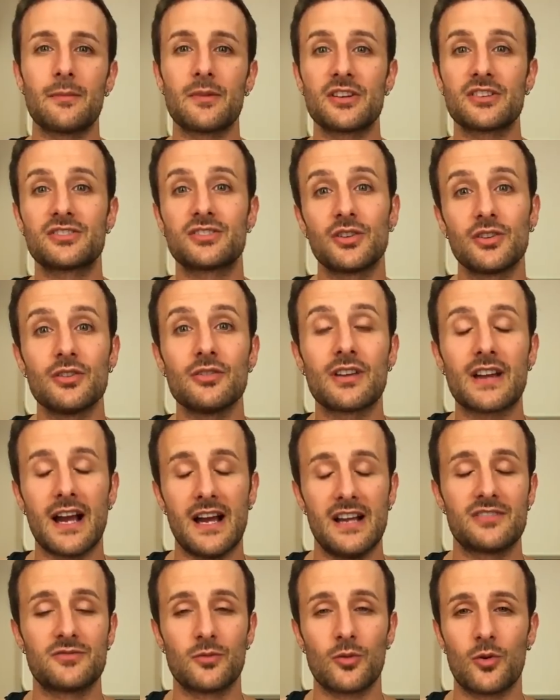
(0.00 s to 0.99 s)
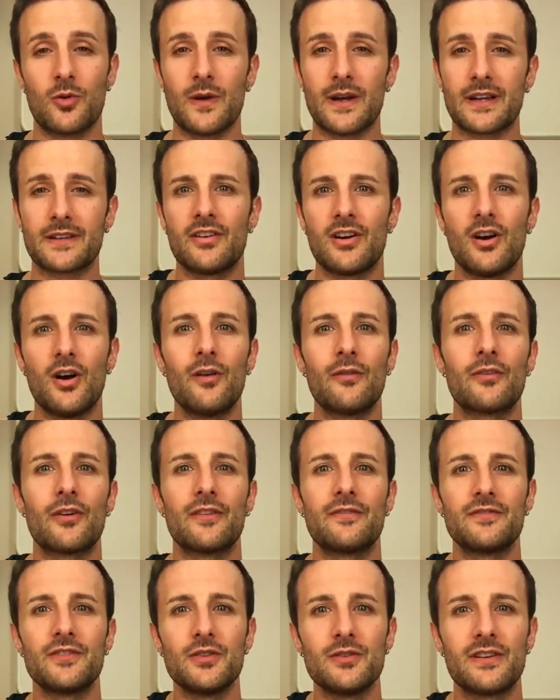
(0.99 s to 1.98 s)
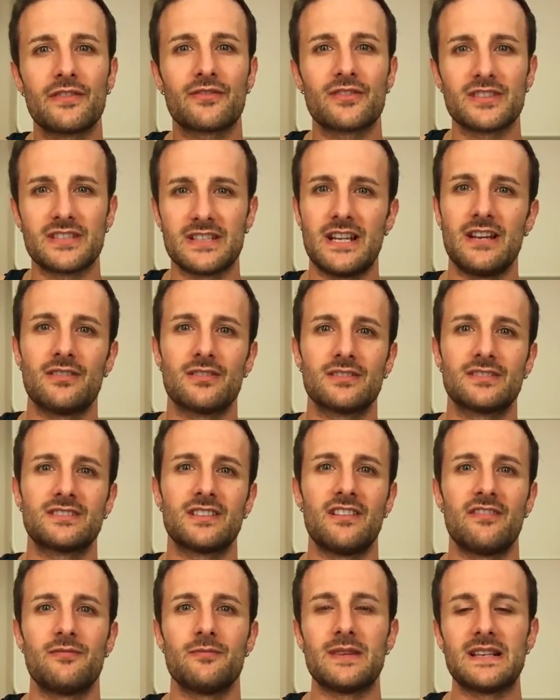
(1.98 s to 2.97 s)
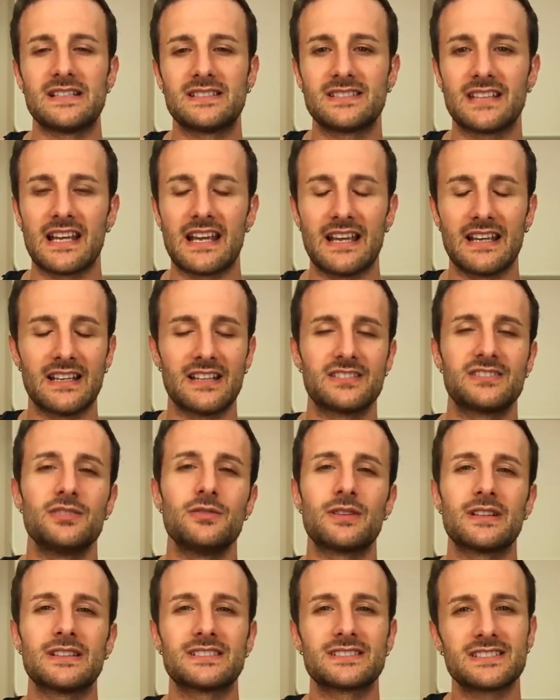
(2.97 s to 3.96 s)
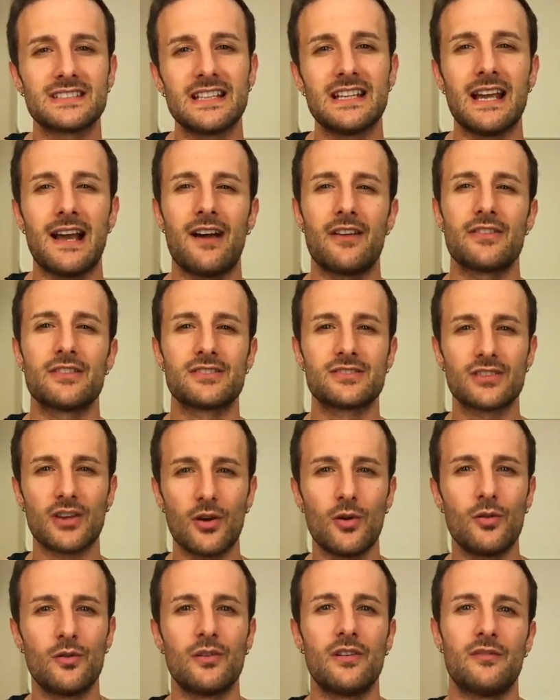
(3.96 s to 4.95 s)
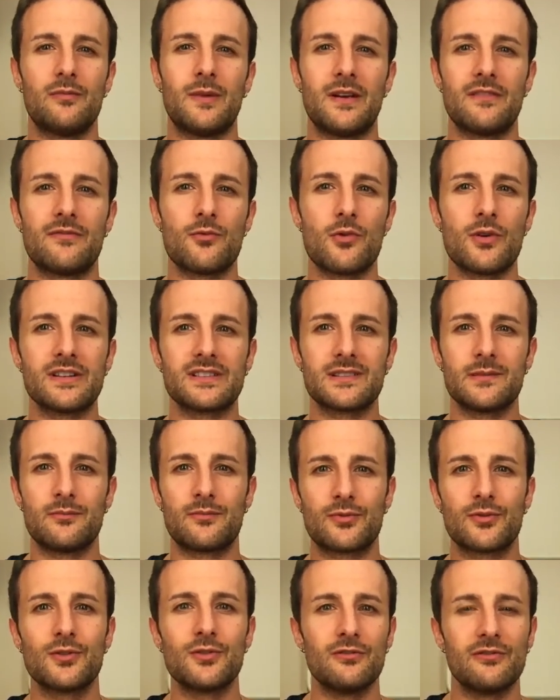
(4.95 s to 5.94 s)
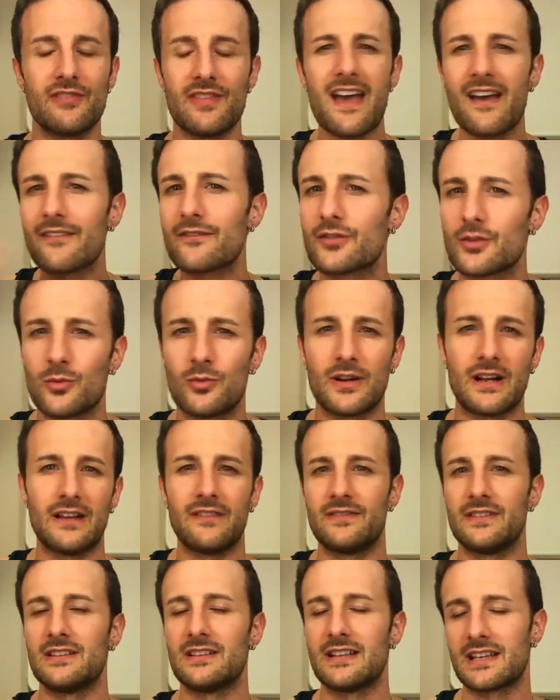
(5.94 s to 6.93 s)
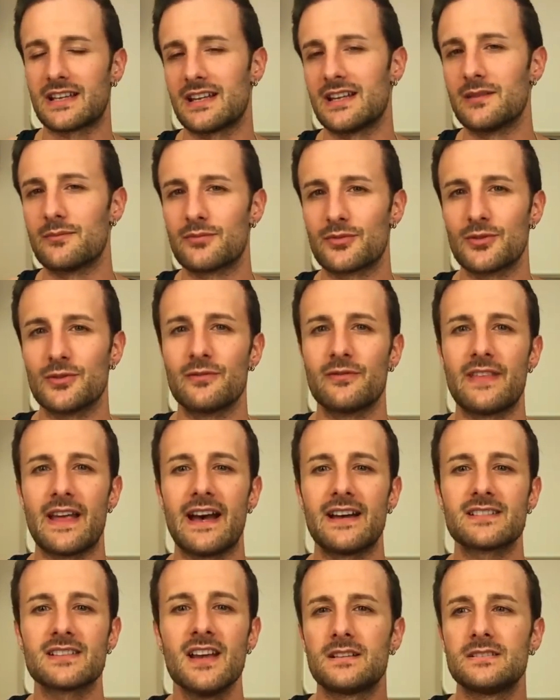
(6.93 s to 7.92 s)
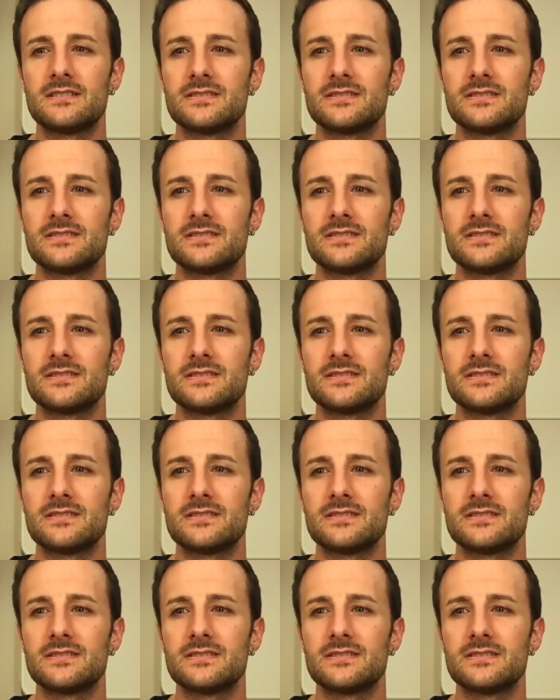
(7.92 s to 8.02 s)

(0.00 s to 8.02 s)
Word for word: to show you guys real quick but uh, over a few different years of me singing so you can see how the tone of my voice improved. Everyone I feel like can improve that.